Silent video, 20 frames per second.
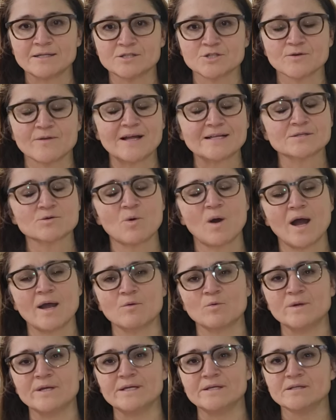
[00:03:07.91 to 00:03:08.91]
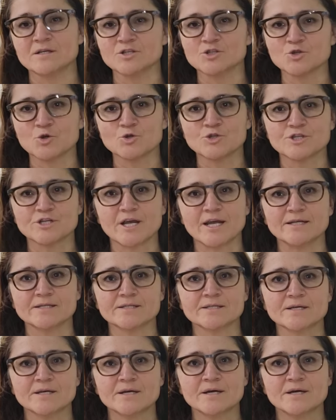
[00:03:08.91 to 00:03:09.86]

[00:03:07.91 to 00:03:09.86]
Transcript: And so that's why we associate